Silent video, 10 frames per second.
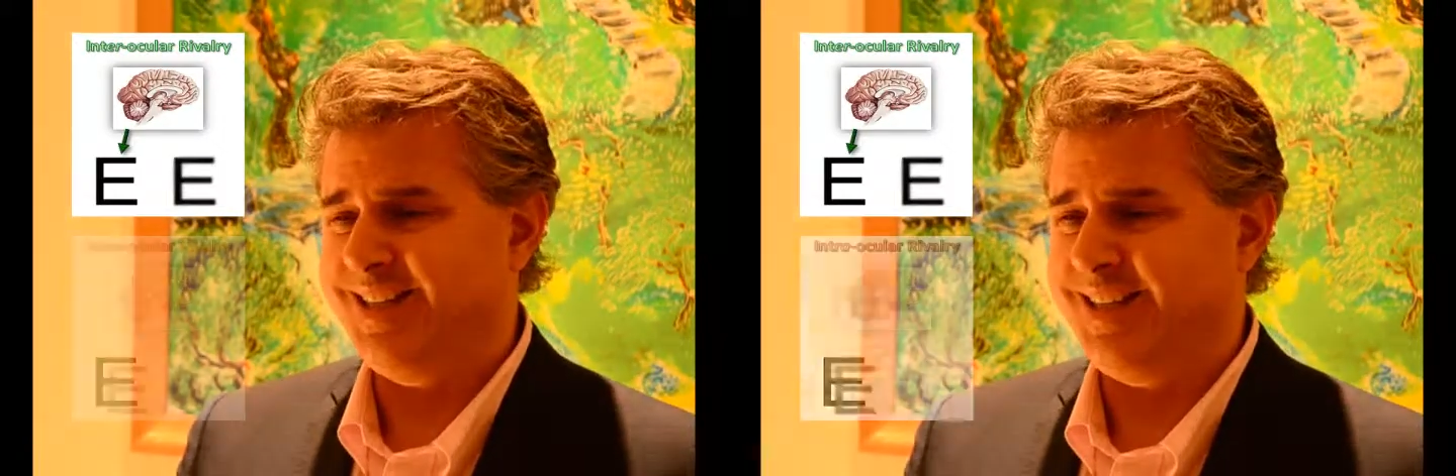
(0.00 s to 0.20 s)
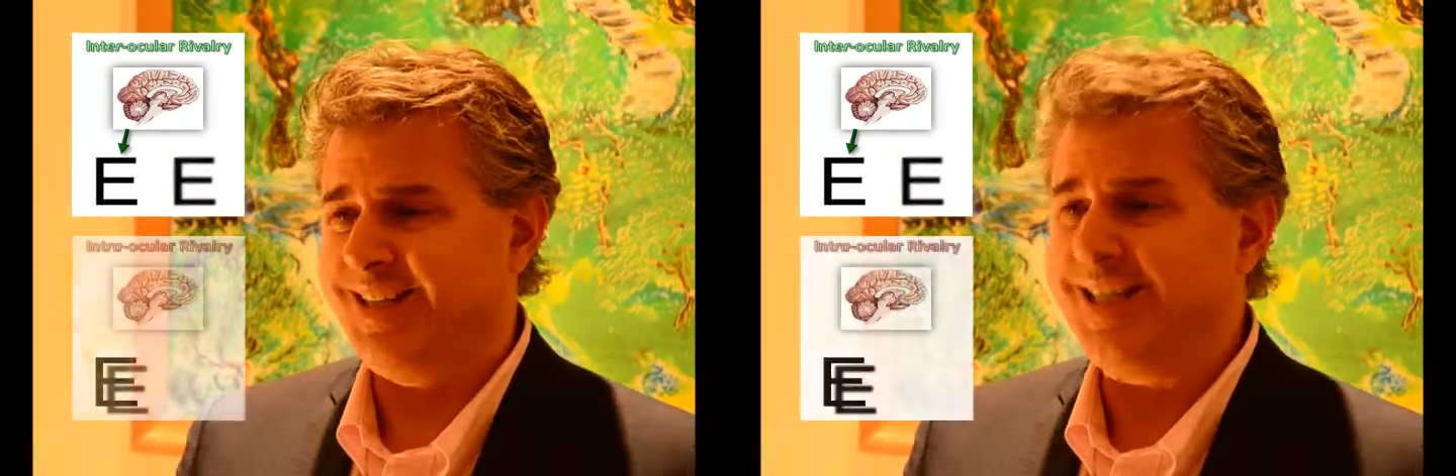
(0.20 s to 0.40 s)

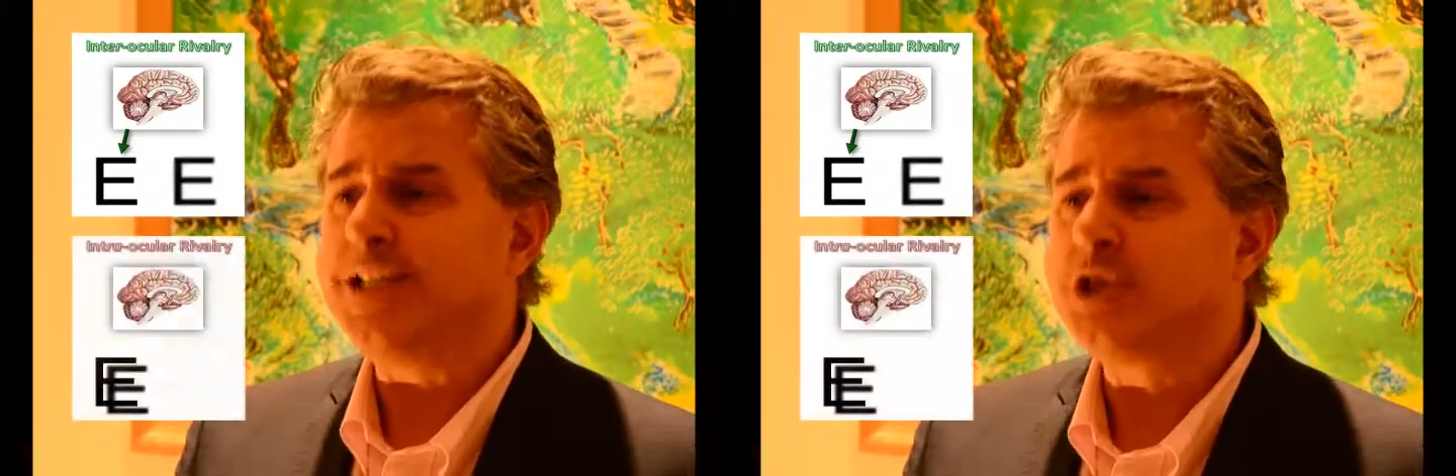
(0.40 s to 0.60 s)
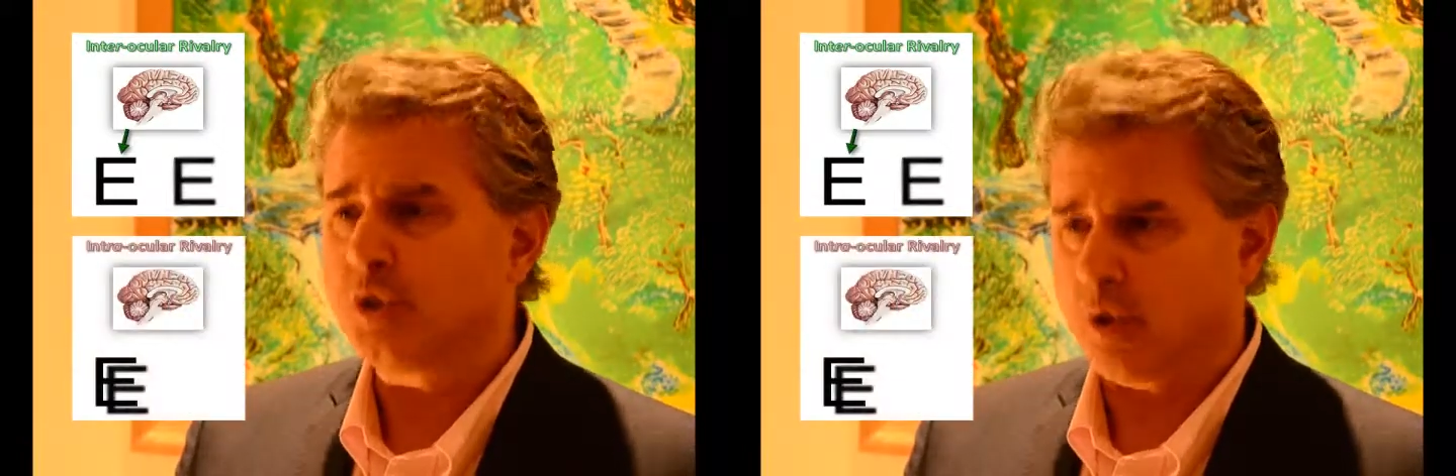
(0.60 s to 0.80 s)
the
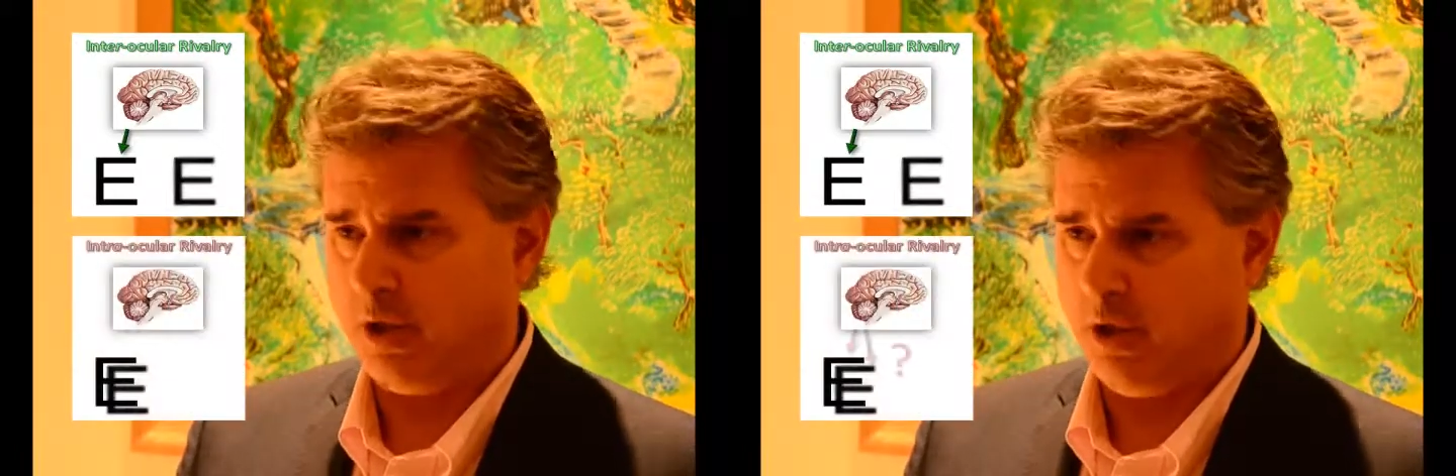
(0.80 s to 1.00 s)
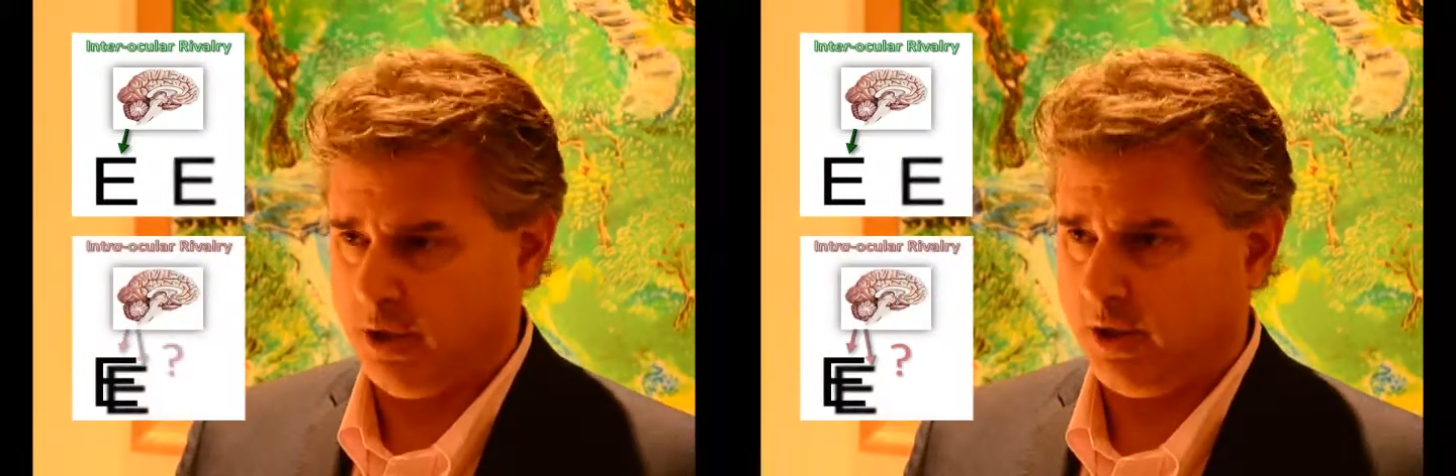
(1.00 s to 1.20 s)

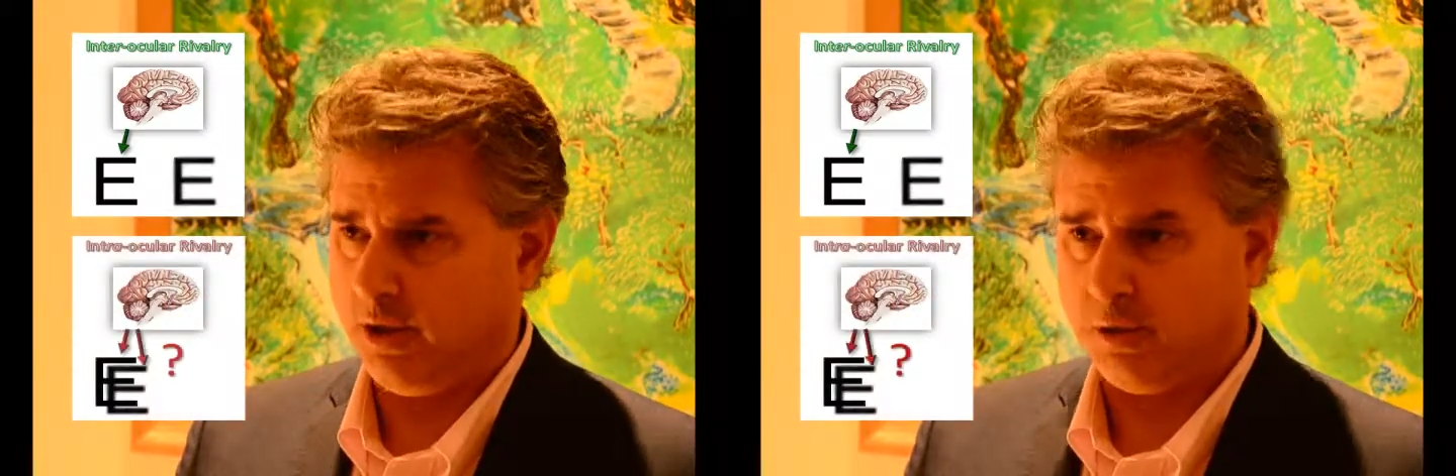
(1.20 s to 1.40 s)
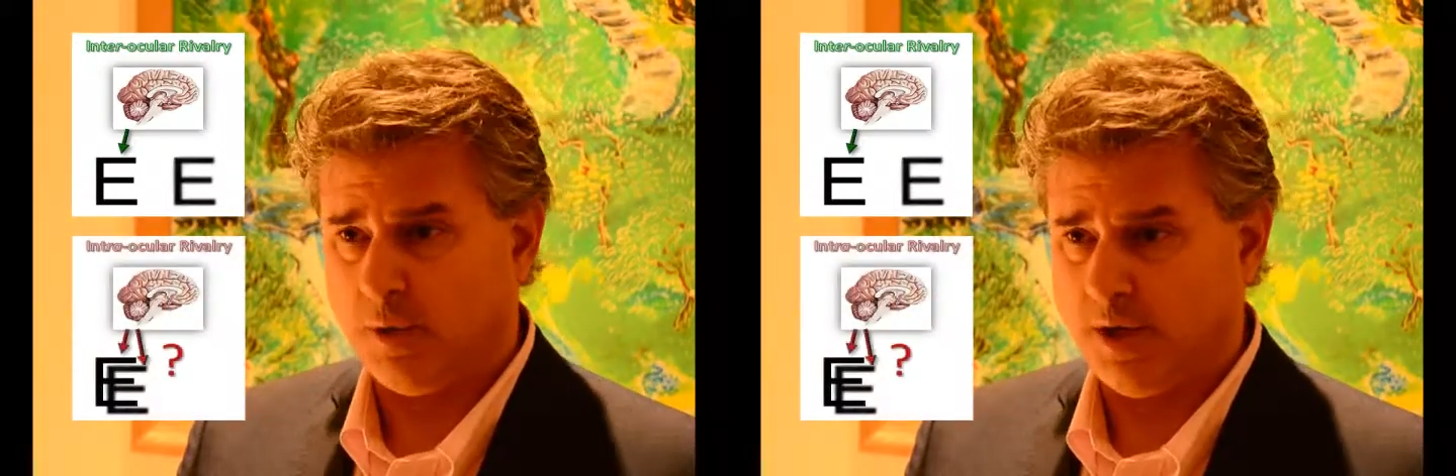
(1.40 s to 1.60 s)
intraocular